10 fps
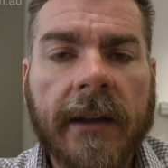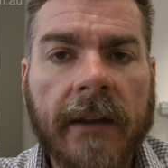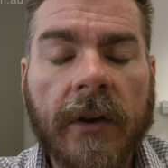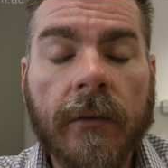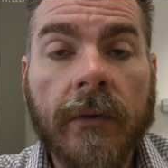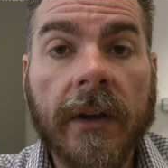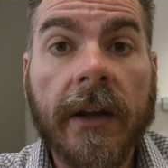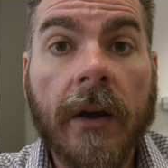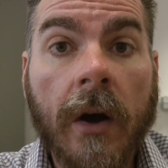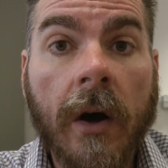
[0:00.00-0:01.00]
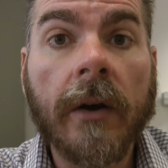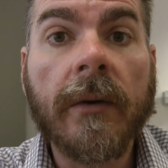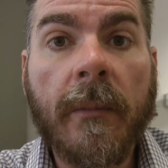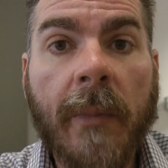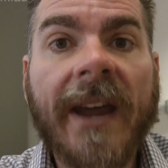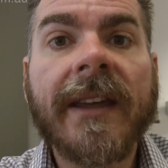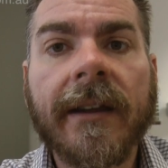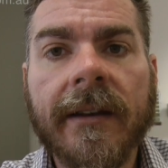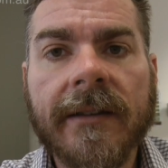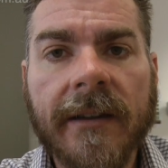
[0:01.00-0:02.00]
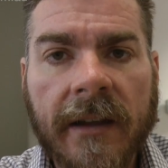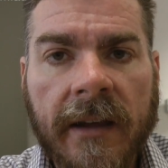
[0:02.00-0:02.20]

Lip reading: given a really hot baking to